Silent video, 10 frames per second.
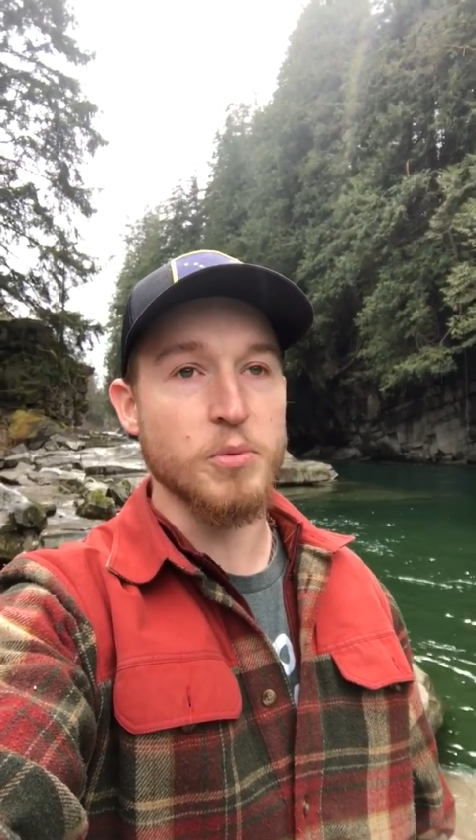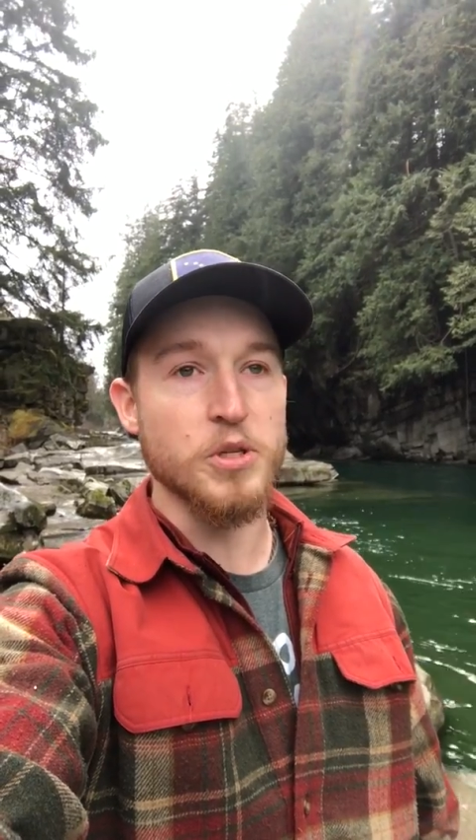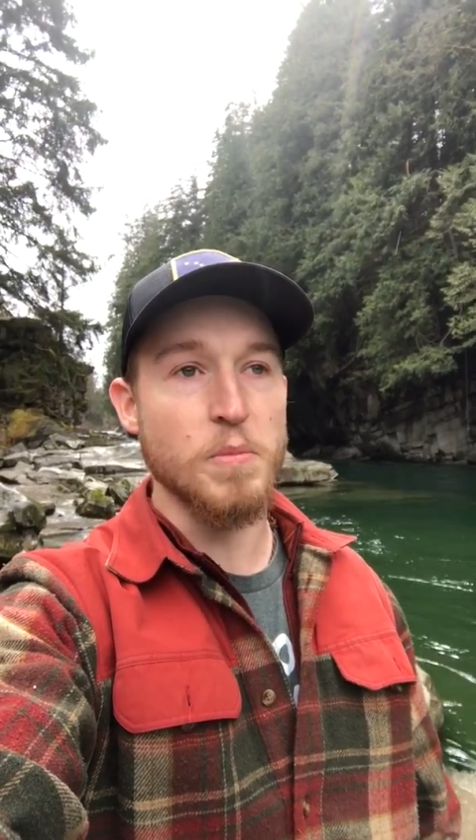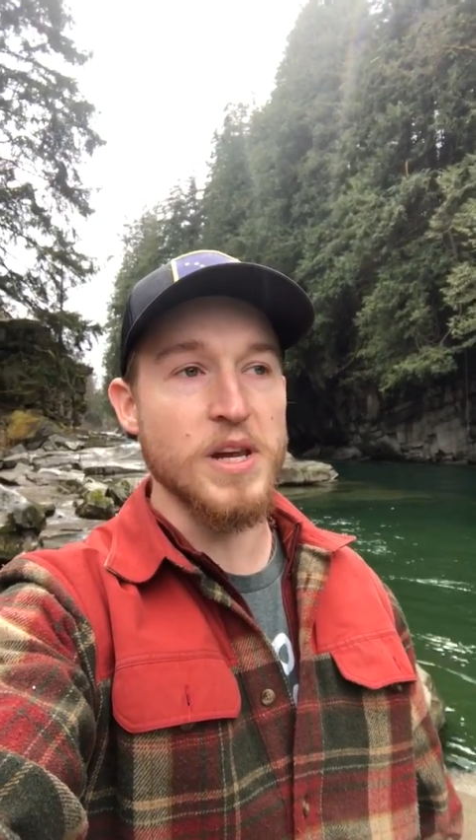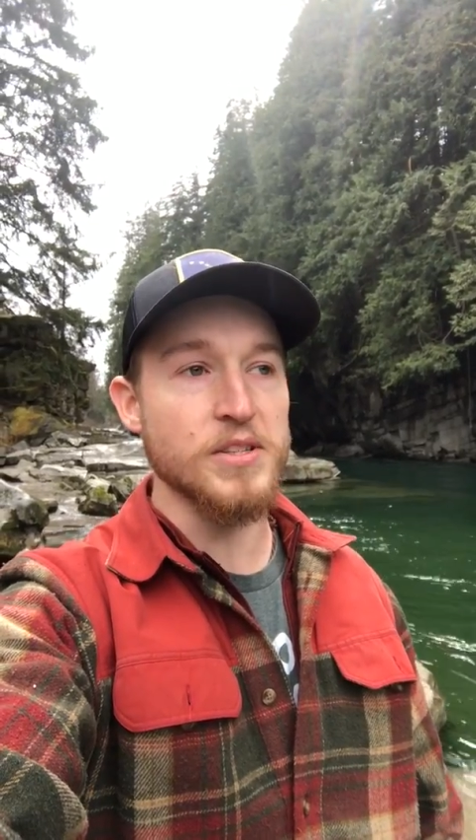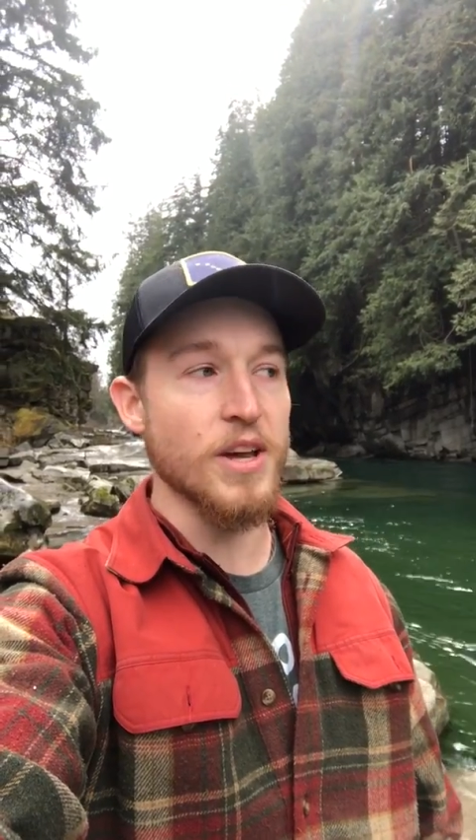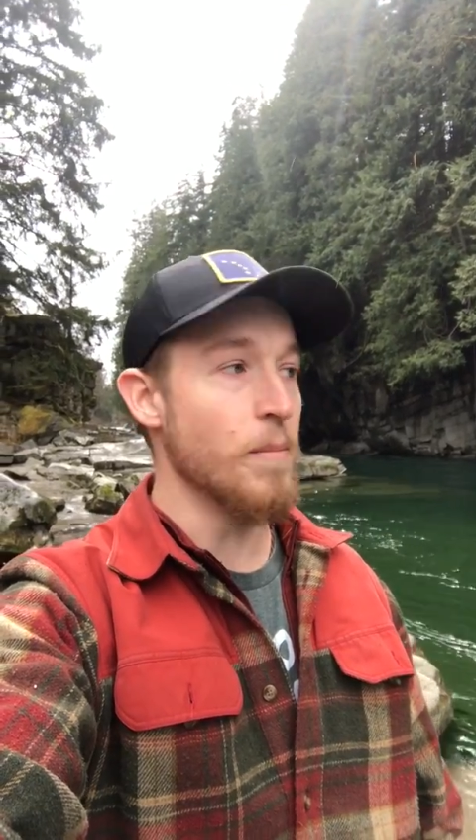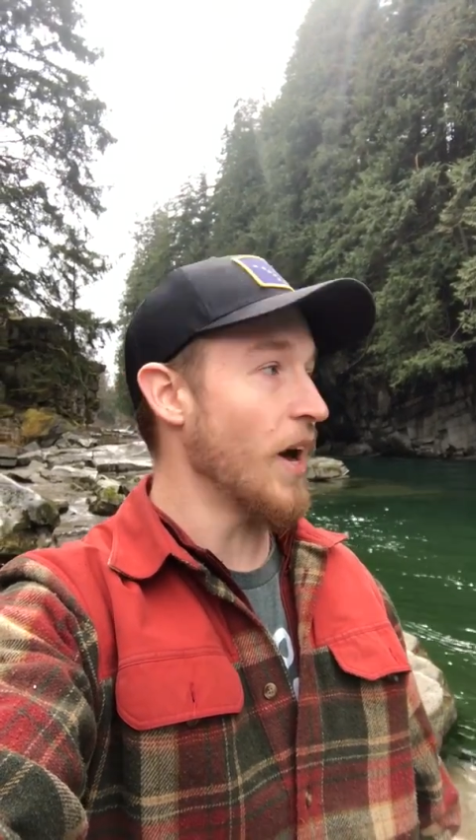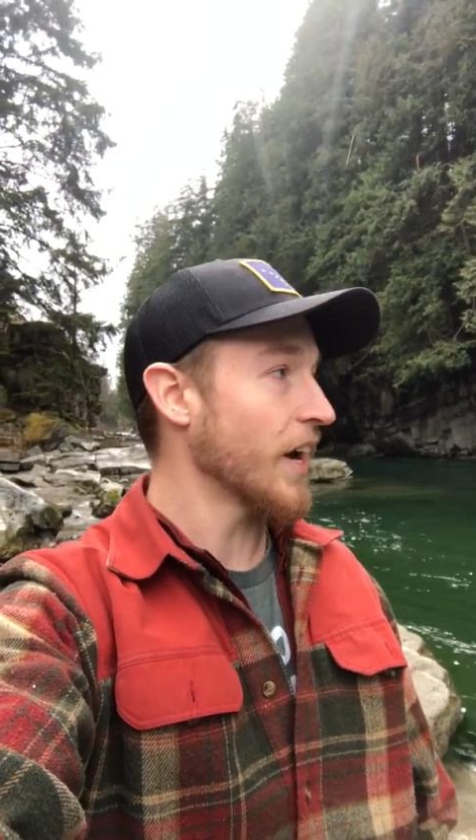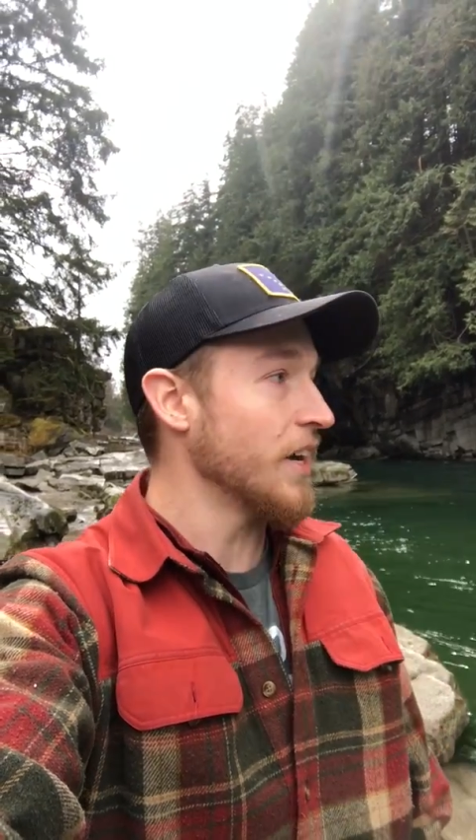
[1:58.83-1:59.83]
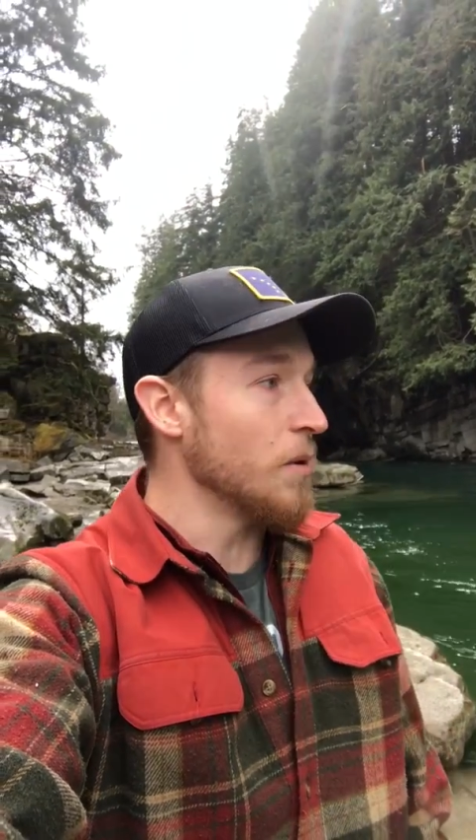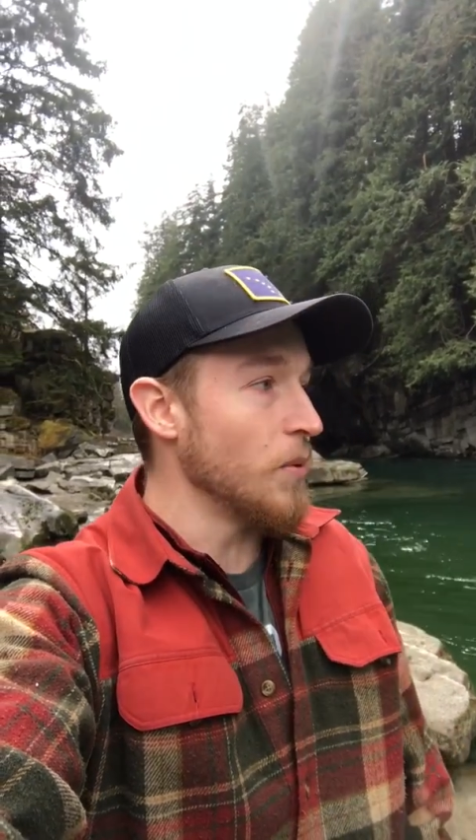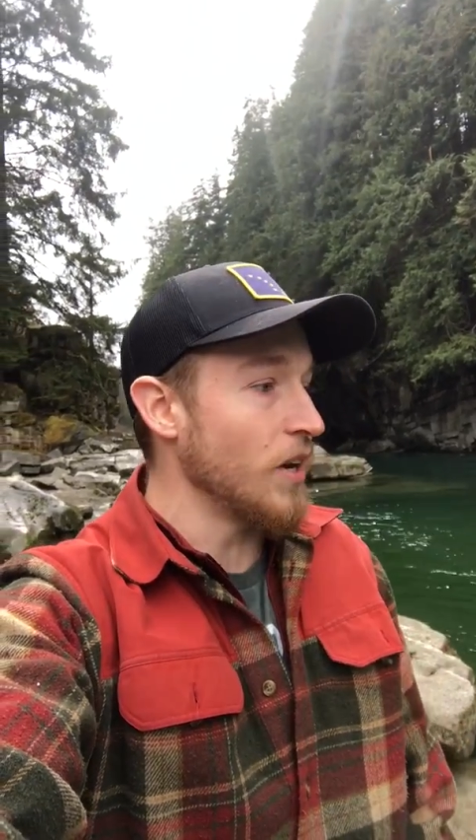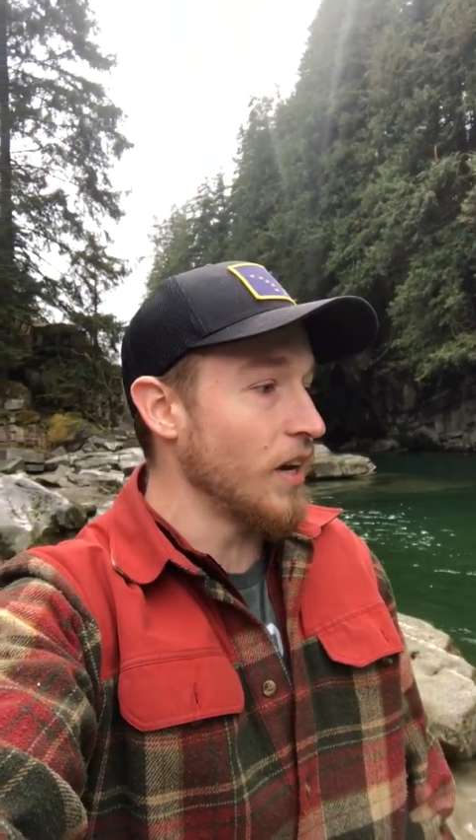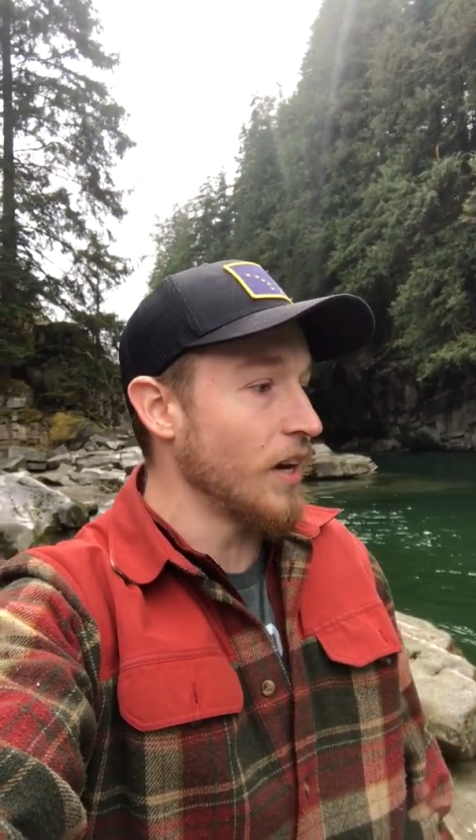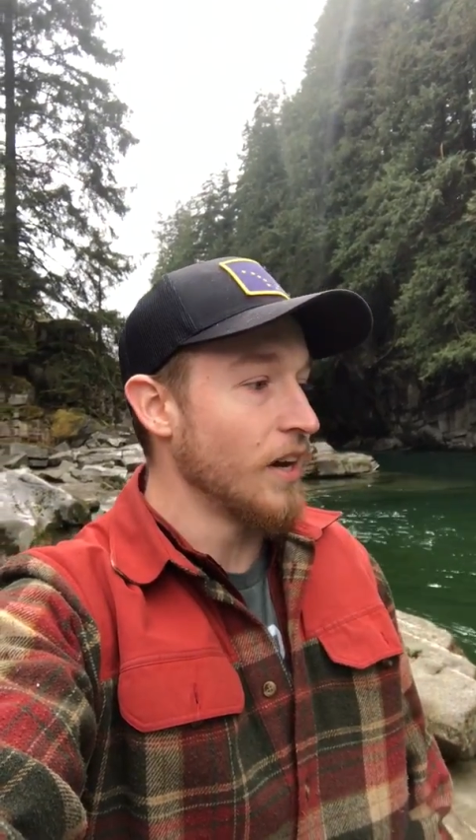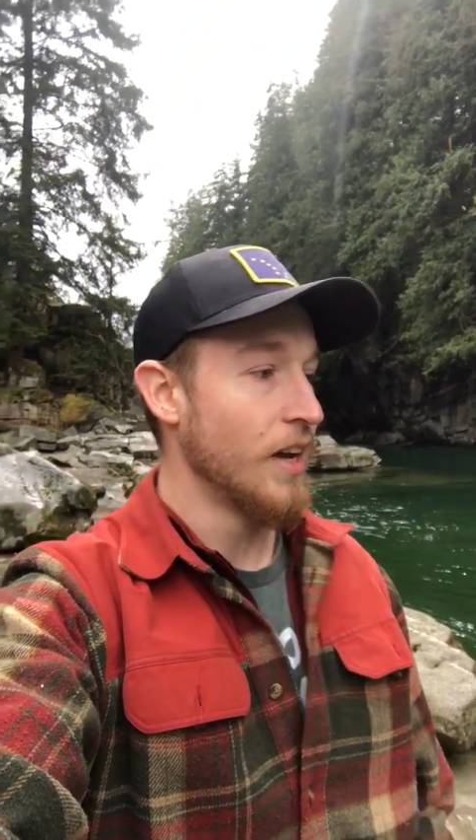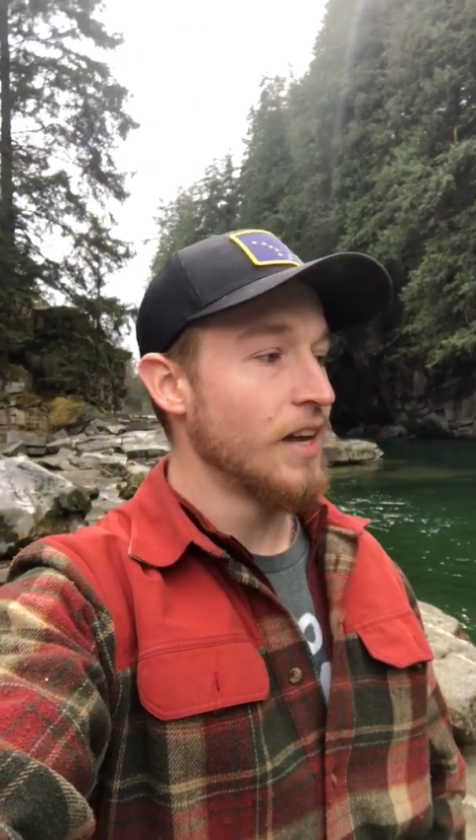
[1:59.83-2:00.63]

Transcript: which means I'm not going to be